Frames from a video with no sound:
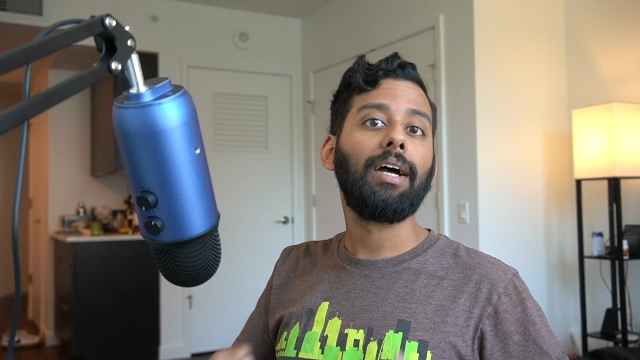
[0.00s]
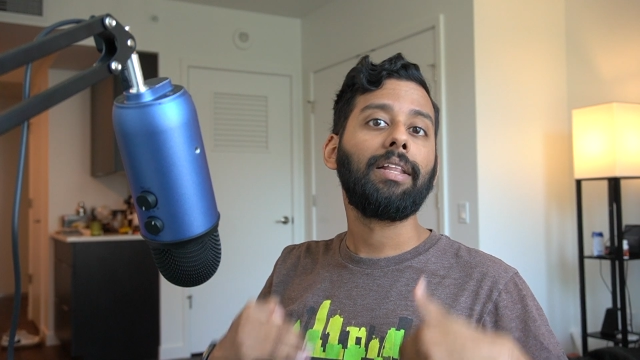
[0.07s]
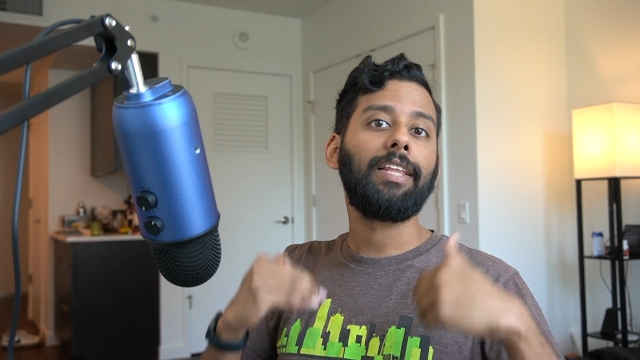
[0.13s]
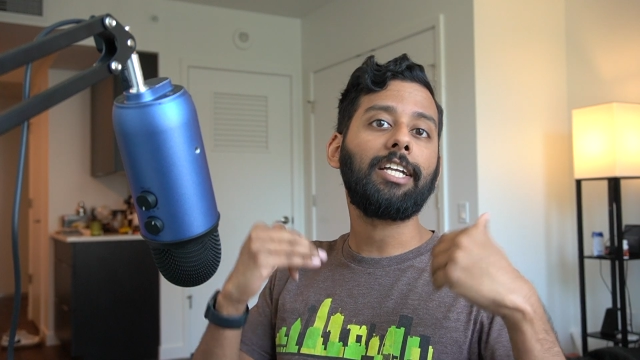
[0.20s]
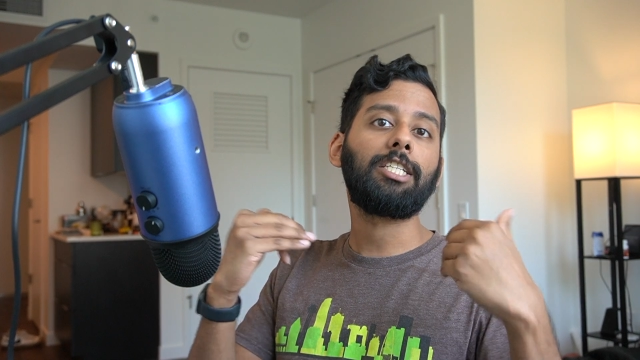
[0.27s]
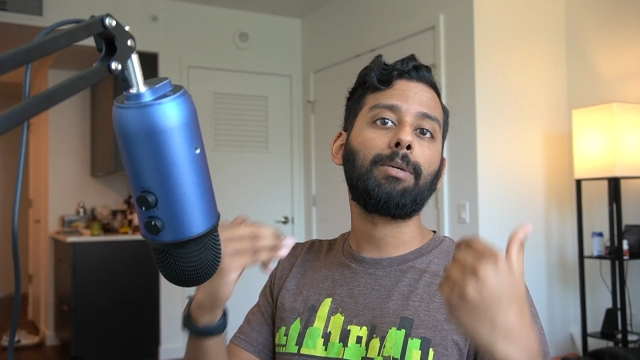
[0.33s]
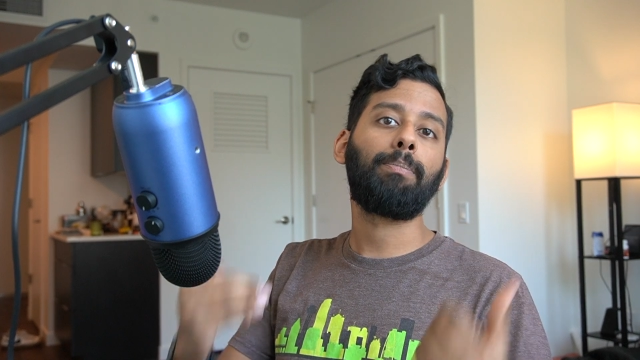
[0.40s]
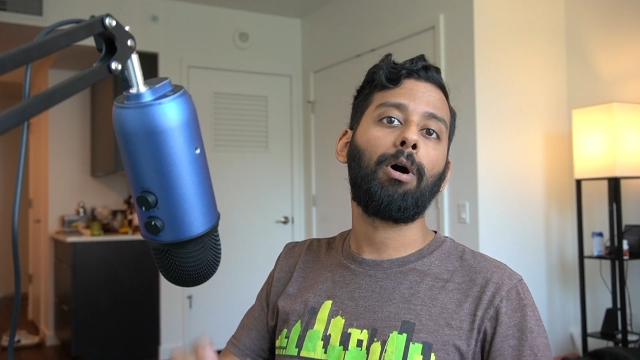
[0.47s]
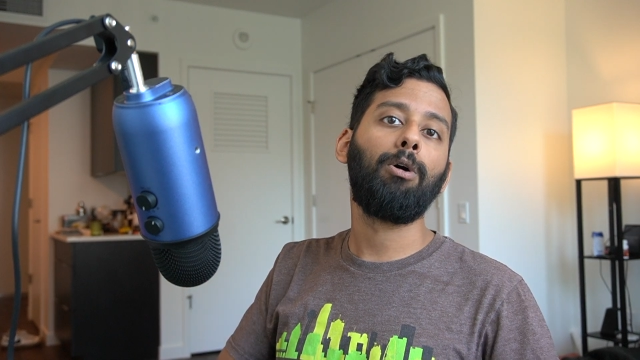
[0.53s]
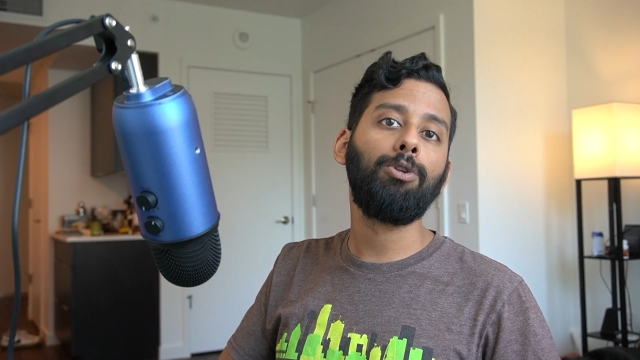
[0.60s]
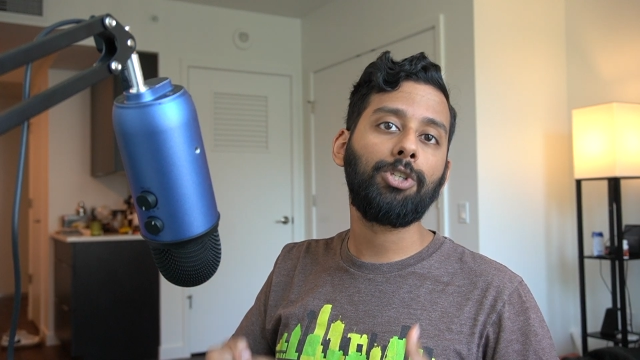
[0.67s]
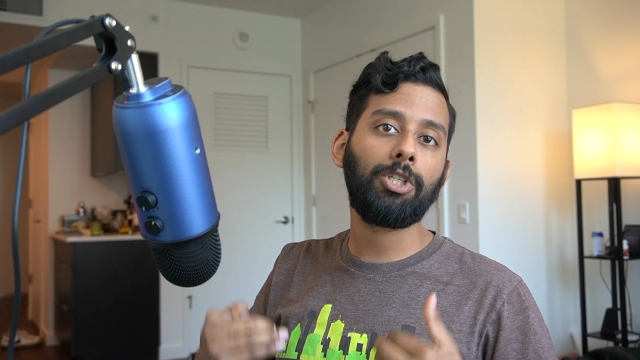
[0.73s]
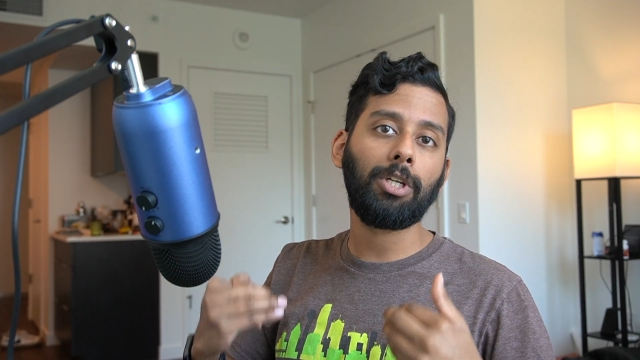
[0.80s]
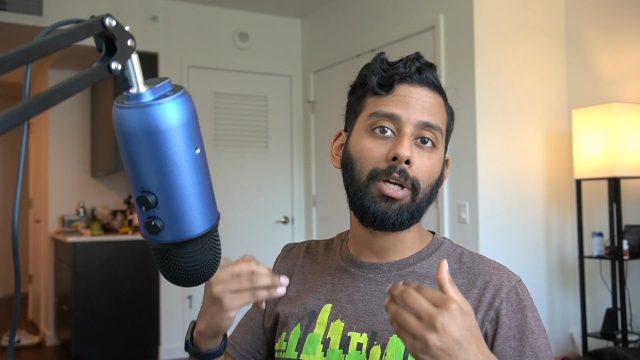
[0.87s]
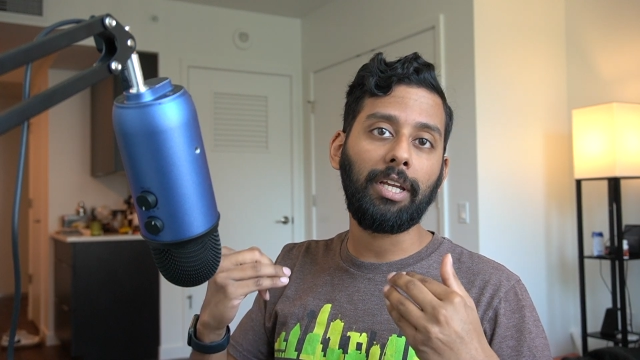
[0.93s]
that's
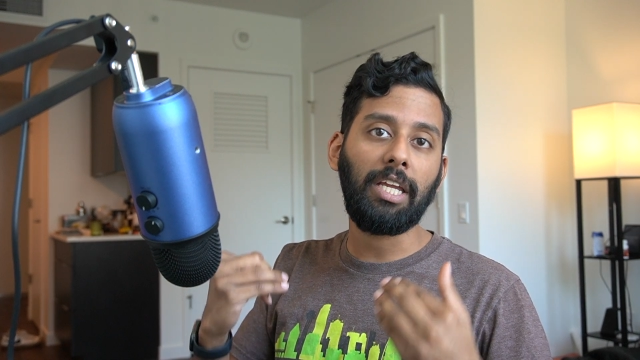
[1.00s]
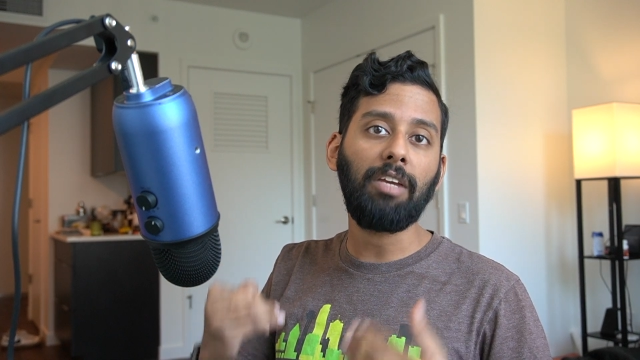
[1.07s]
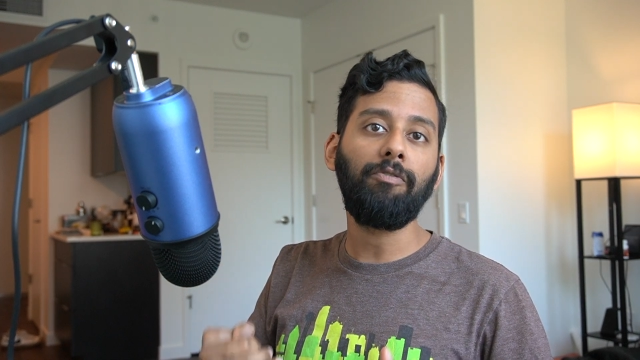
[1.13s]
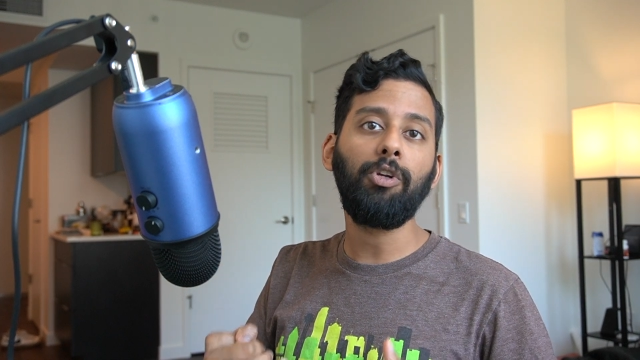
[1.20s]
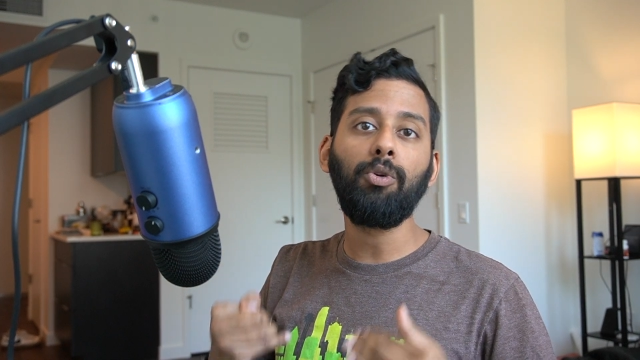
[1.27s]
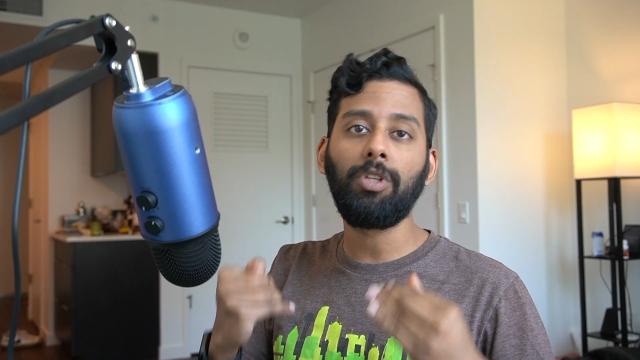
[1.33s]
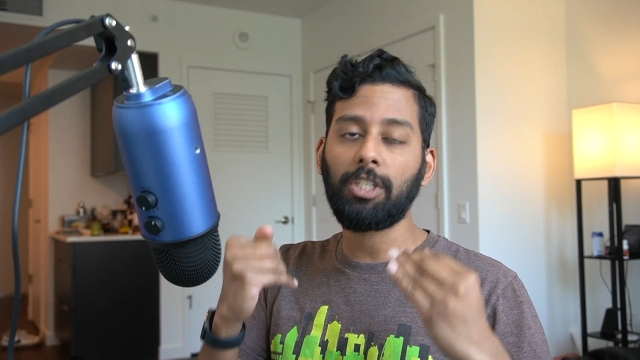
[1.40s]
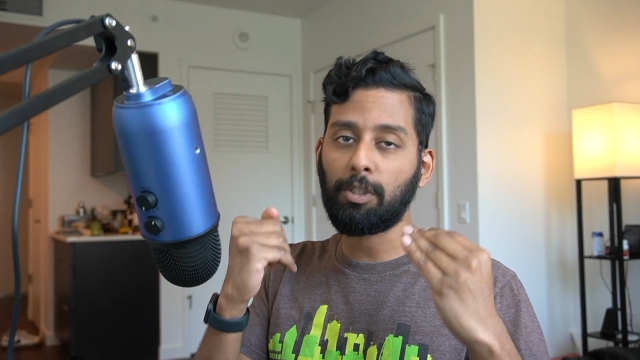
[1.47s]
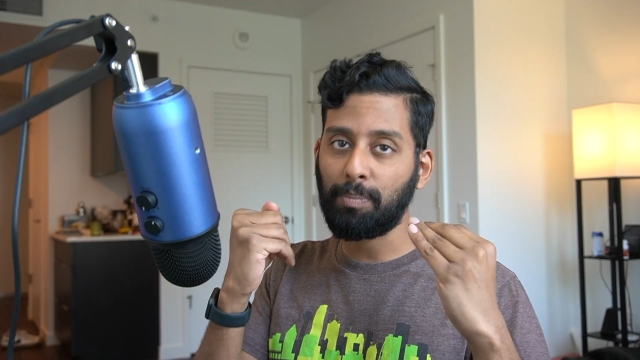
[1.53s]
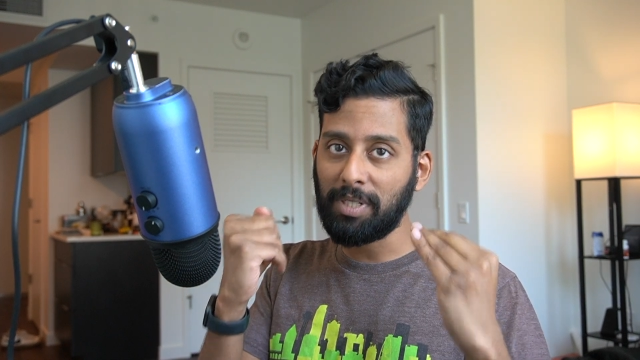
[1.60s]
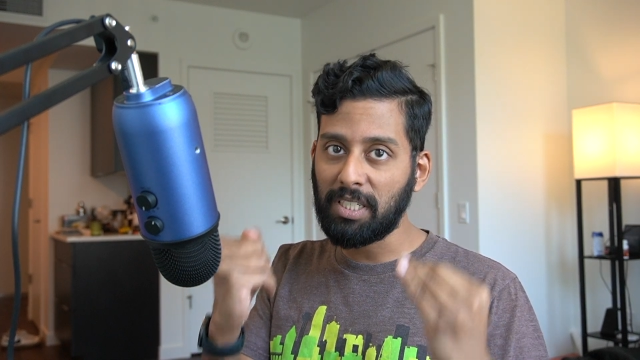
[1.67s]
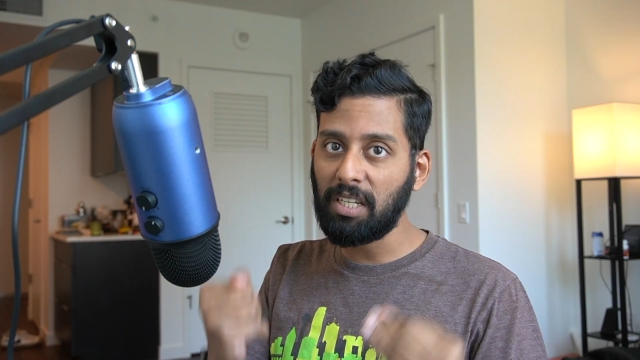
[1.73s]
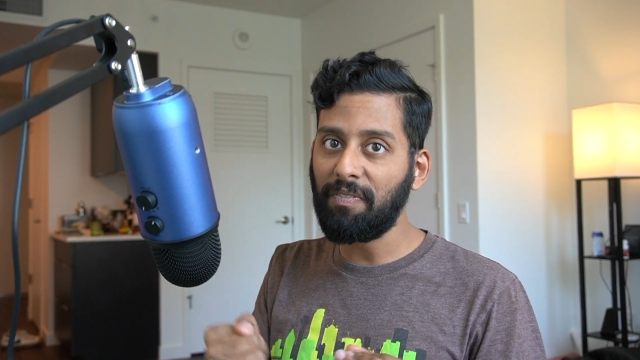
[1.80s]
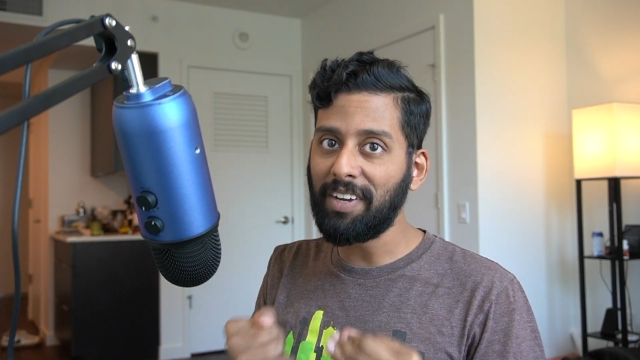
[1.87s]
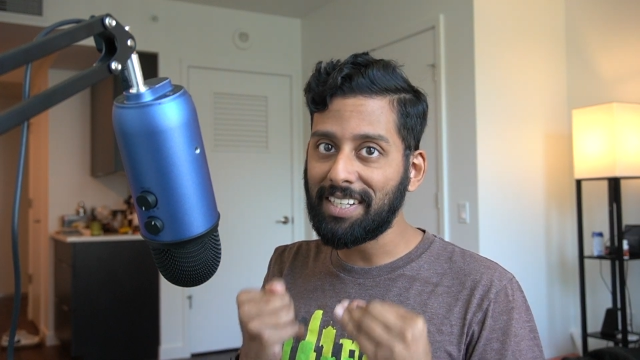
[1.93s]
supposed to give you the
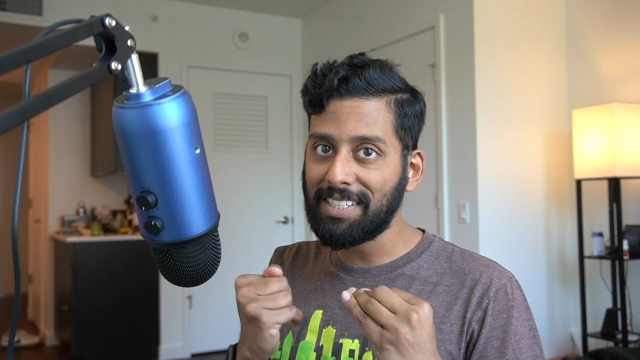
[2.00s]
specific